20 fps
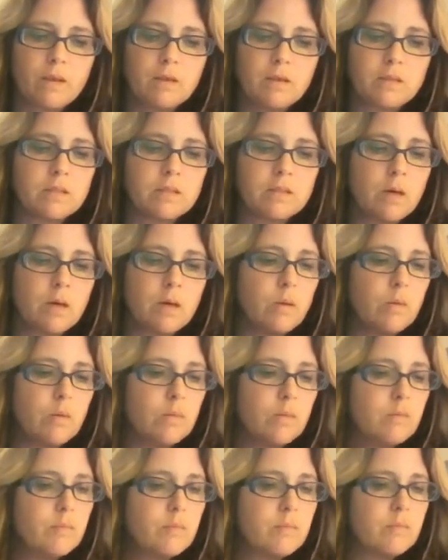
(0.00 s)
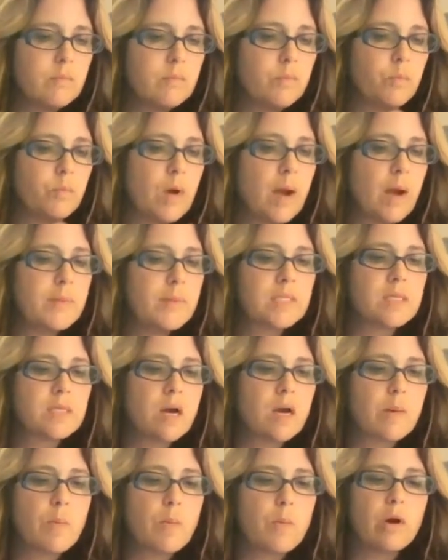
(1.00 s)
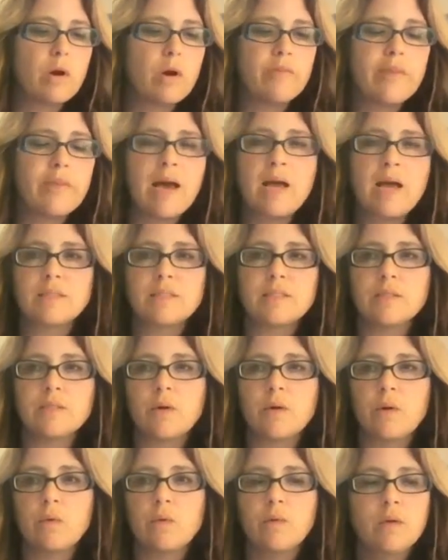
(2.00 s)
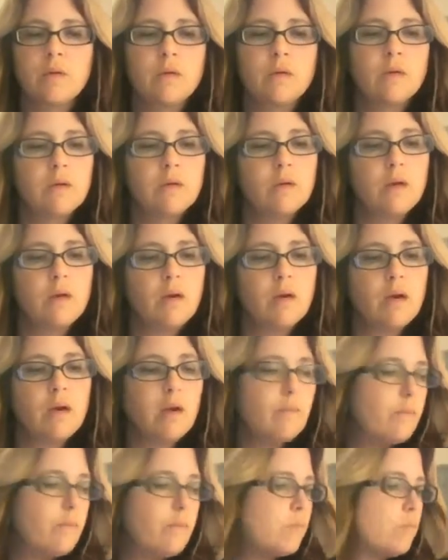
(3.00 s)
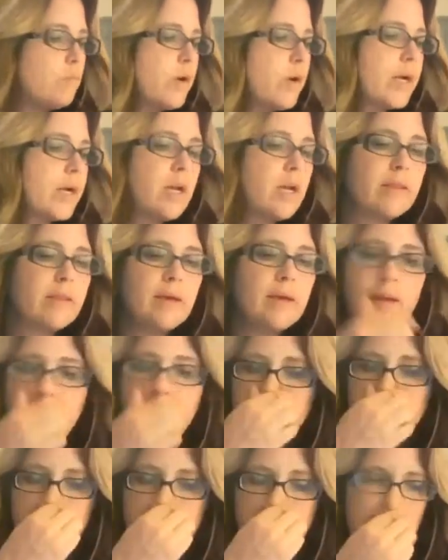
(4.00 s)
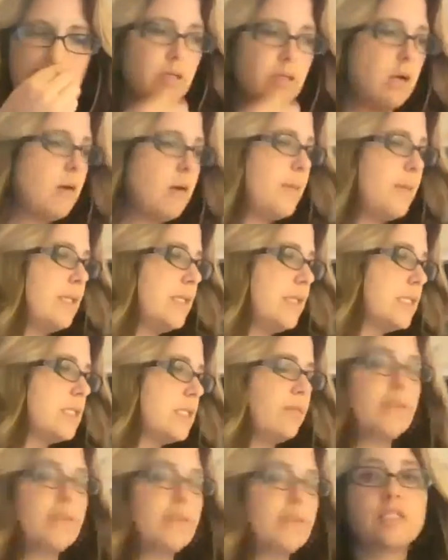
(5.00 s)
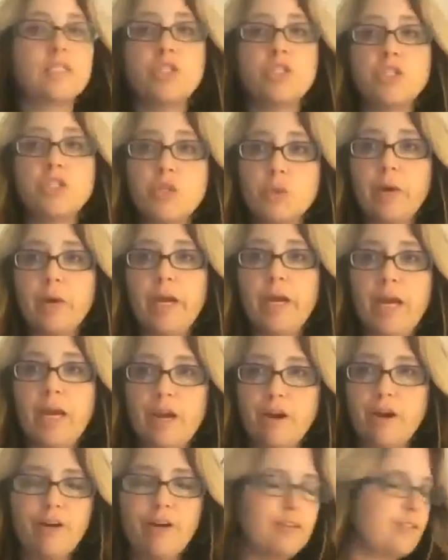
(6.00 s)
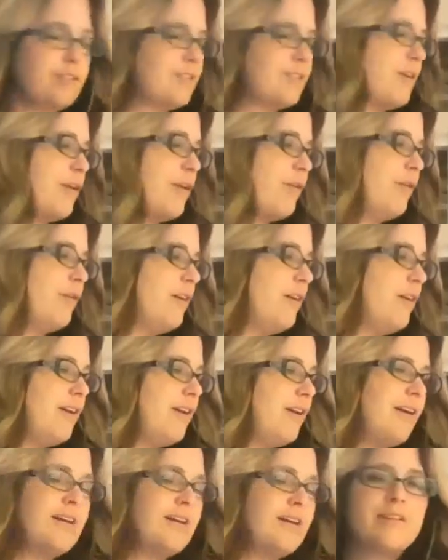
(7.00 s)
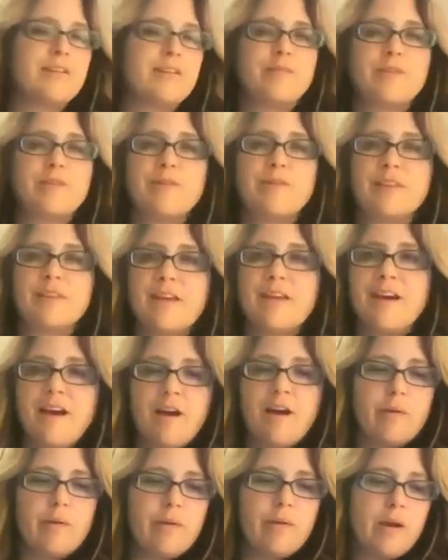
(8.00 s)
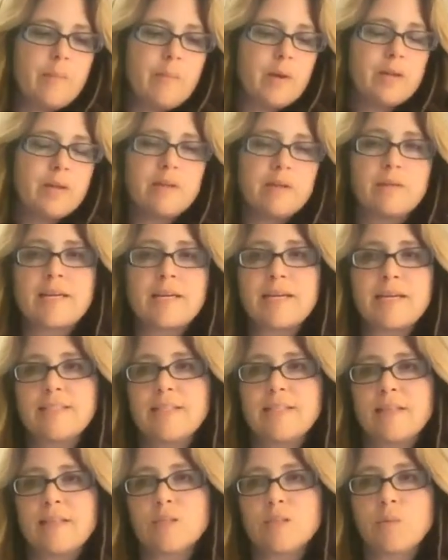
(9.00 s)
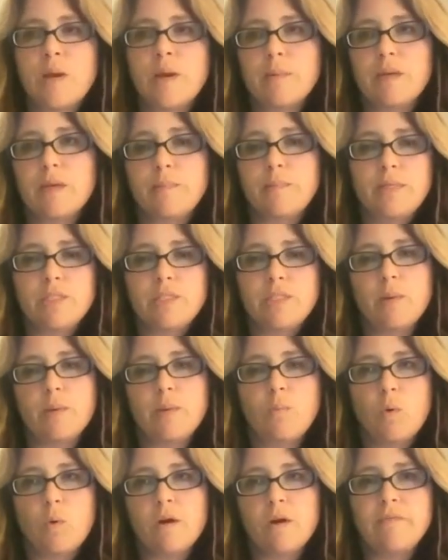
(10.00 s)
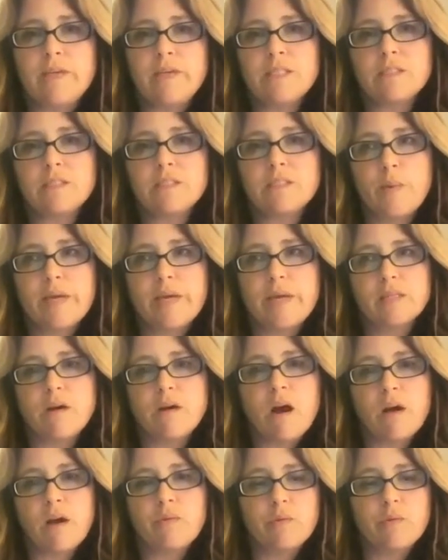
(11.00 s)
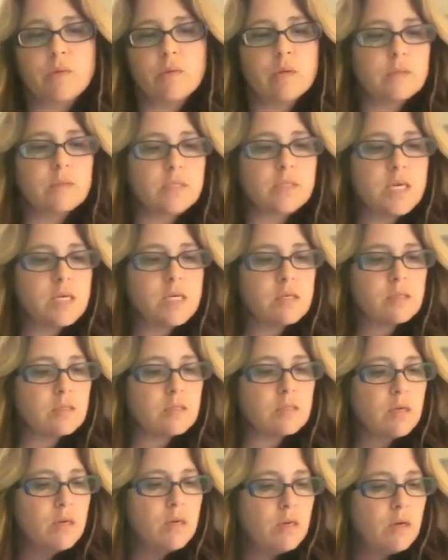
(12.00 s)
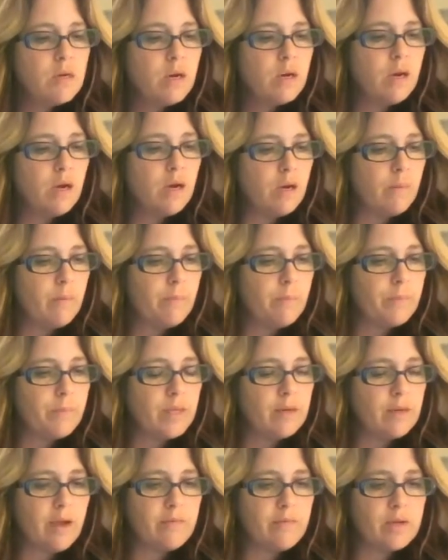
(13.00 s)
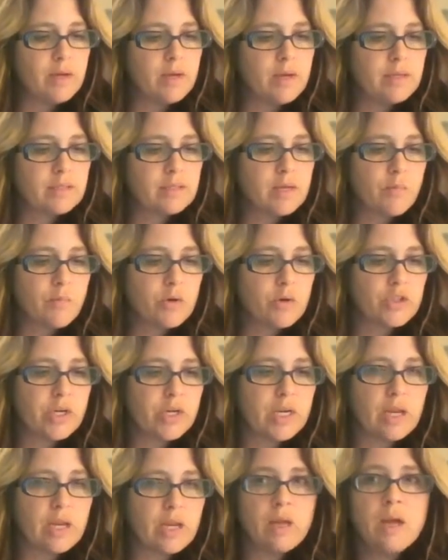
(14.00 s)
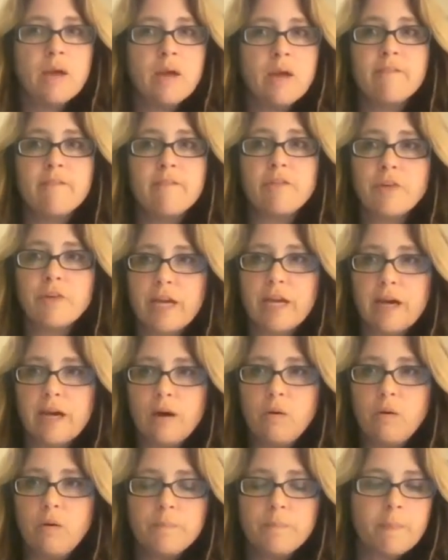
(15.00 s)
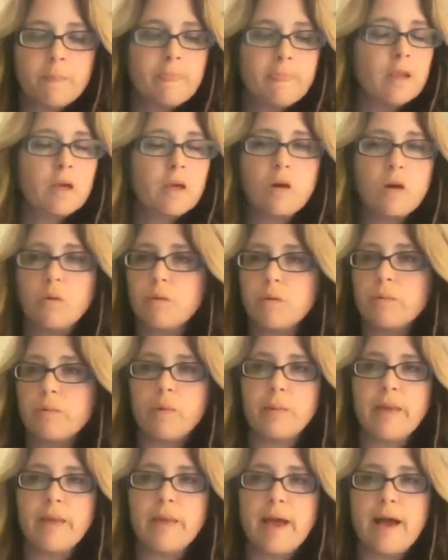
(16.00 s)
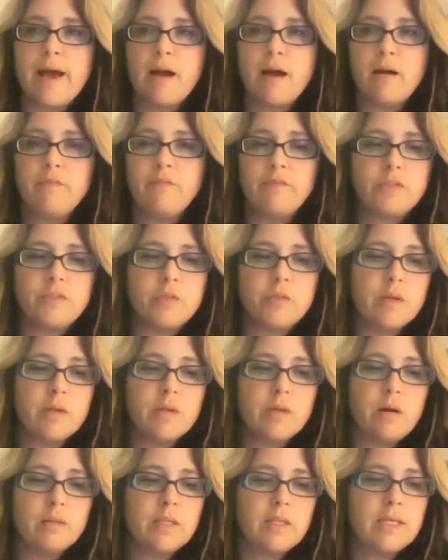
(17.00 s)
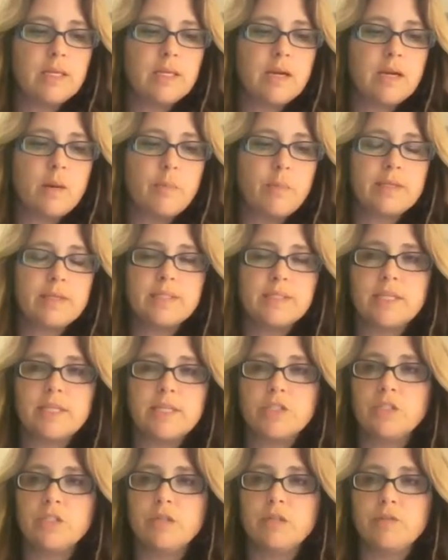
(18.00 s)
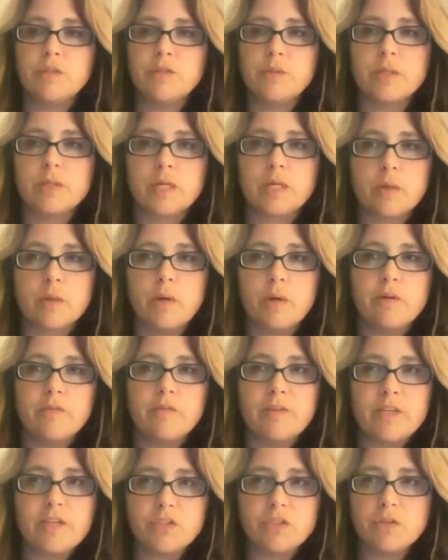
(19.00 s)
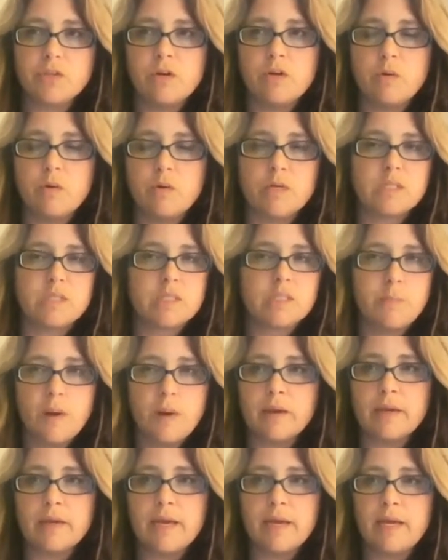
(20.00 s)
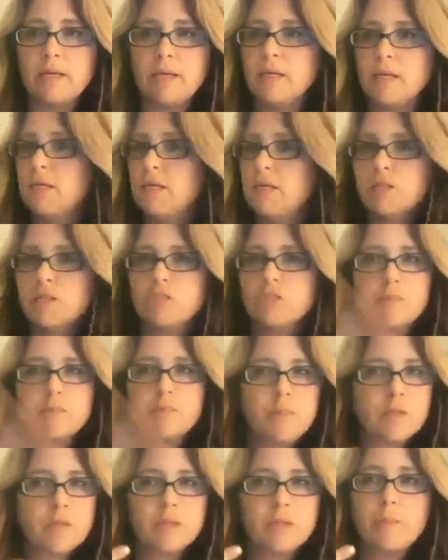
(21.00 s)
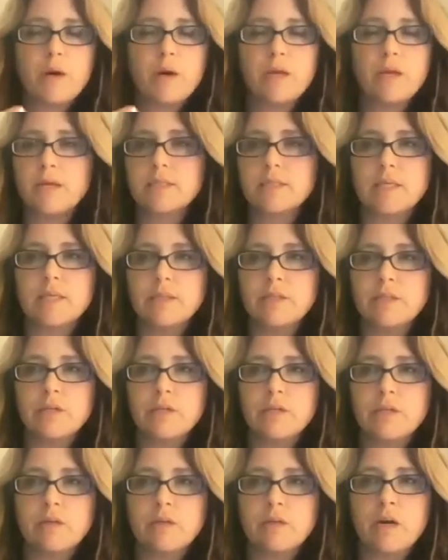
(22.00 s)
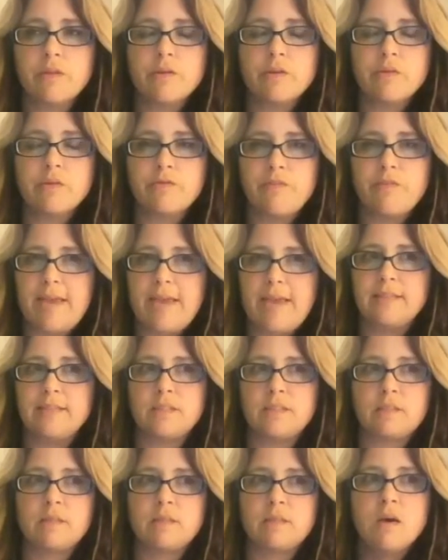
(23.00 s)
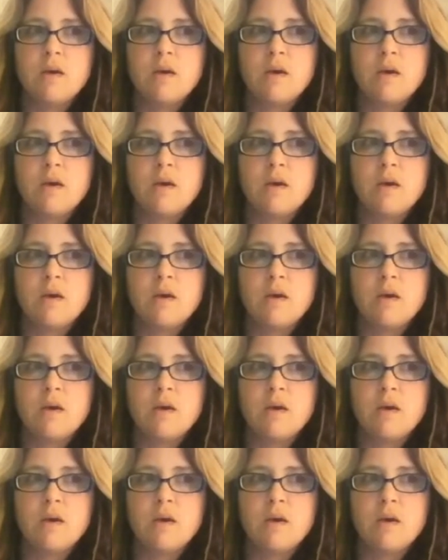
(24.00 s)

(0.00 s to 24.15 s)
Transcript: So I'm going to talk more on that. So I'm working on that. Actually, it's on my list of things to do right here. So as I'm doing that, I'm going to, like I said, that's why I'm going to be doing more of these so we can talk through those things and have you guys get more training. For now, go with what we have. Do the healthy in and out presentation. If you're doing a quote facial or a spa night, just put the products on their face.